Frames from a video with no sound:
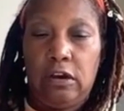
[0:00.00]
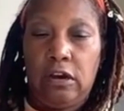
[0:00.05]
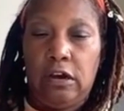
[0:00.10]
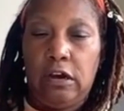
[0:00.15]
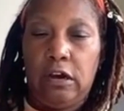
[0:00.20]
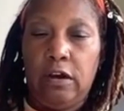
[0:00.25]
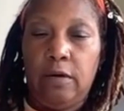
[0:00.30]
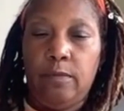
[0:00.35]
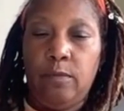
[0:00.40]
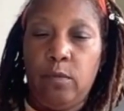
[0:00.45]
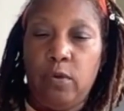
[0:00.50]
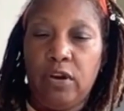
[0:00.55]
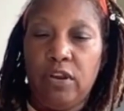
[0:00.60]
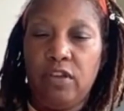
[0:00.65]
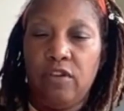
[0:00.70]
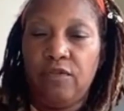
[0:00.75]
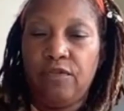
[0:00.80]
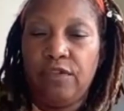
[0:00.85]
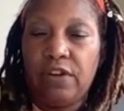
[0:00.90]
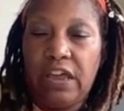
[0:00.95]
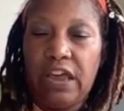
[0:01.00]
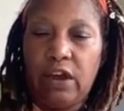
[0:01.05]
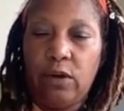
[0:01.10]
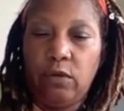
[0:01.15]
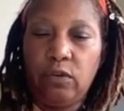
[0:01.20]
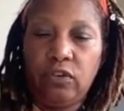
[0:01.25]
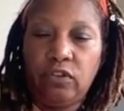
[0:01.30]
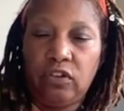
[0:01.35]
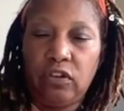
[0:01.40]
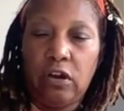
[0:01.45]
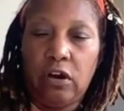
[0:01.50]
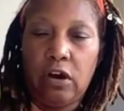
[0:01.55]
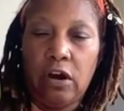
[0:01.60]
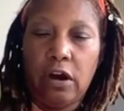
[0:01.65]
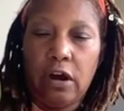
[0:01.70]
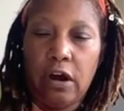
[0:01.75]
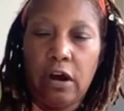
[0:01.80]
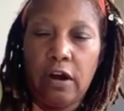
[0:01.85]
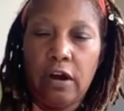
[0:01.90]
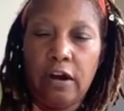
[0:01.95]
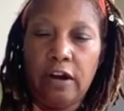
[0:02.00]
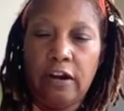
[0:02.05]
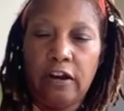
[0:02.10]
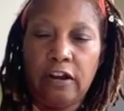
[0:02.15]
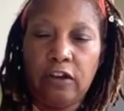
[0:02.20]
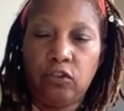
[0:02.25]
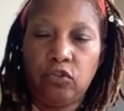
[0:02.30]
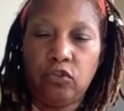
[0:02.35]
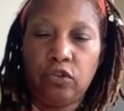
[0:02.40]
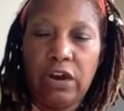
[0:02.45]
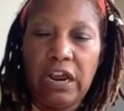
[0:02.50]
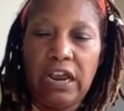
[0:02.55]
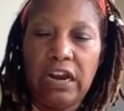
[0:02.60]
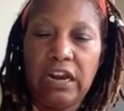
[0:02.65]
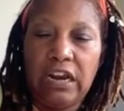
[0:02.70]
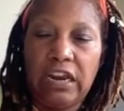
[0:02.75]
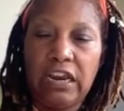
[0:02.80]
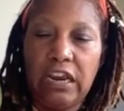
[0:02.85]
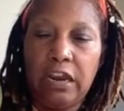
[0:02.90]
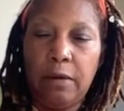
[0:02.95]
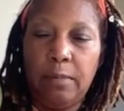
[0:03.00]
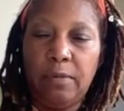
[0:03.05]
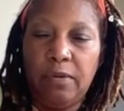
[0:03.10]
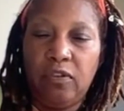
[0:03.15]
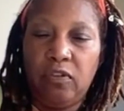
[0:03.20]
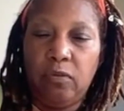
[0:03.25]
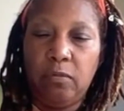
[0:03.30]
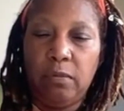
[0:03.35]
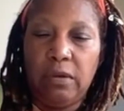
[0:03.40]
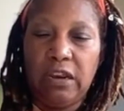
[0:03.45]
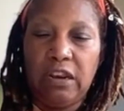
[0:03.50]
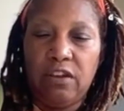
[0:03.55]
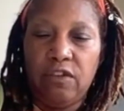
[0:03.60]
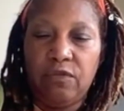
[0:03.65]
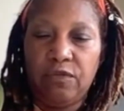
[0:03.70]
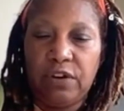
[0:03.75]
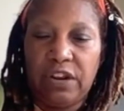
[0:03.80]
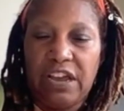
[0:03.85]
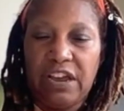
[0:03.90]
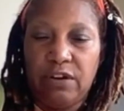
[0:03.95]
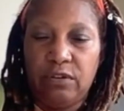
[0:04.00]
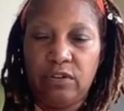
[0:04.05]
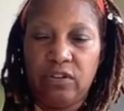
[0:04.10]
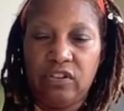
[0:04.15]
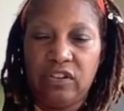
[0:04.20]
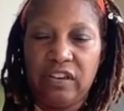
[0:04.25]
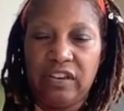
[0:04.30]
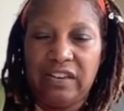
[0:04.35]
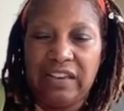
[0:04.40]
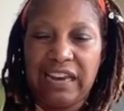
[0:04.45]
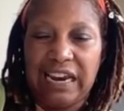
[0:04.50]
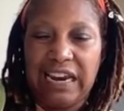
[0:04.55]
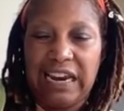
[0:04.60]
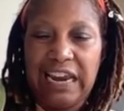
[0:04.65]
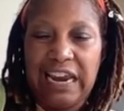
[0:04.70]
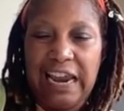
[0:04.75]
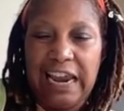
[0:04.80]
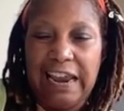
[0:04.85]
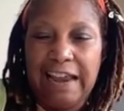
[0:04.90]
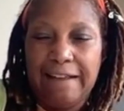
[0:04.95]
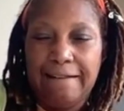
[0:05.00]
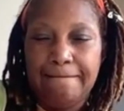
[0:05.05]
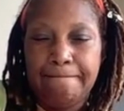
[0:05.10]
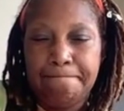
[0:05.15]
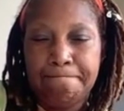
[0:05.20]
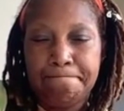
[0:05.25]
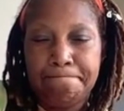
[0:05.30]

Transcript: up where the flowers are, and I'll try to keep as many flowers as I can.